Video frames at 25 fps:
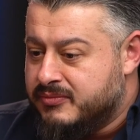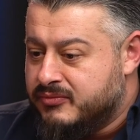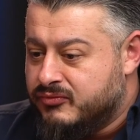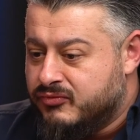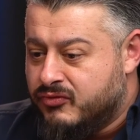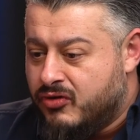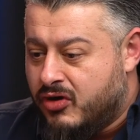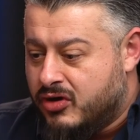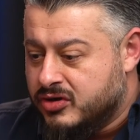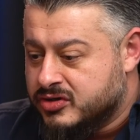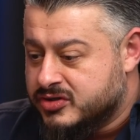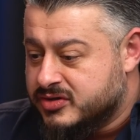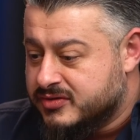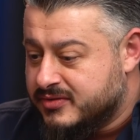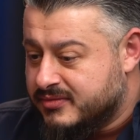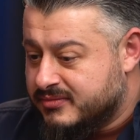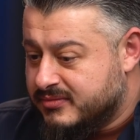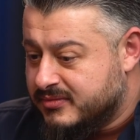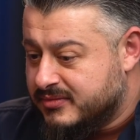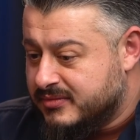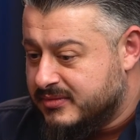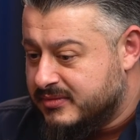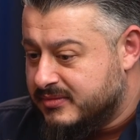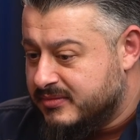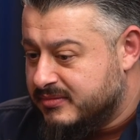Ross,
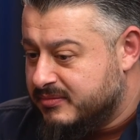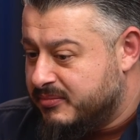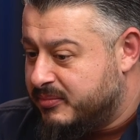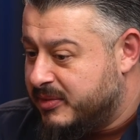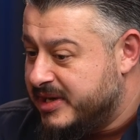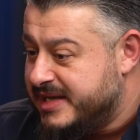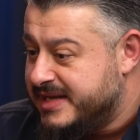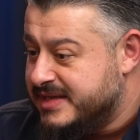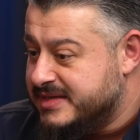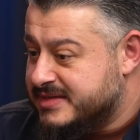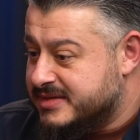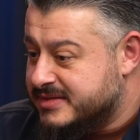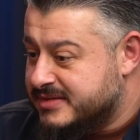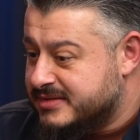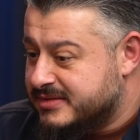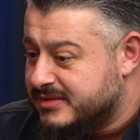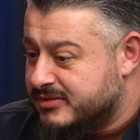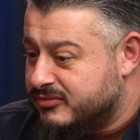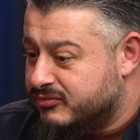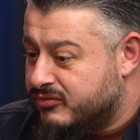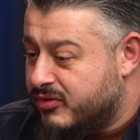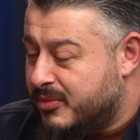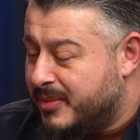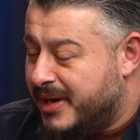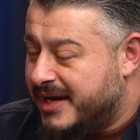please
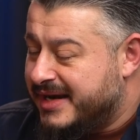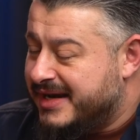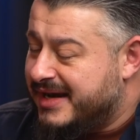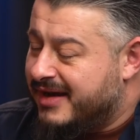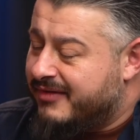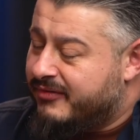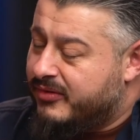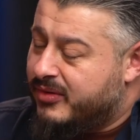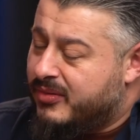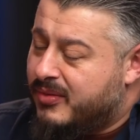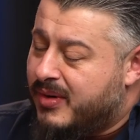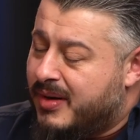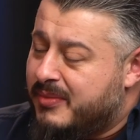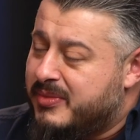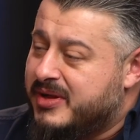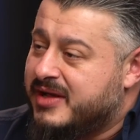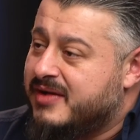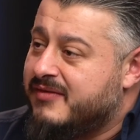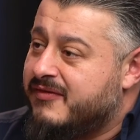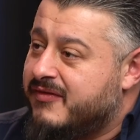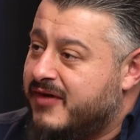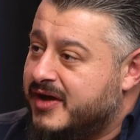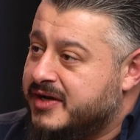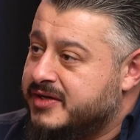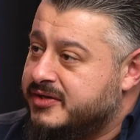remind everyone where we can
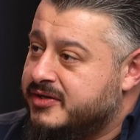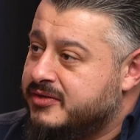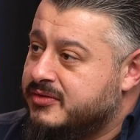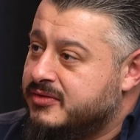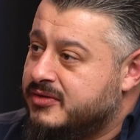find you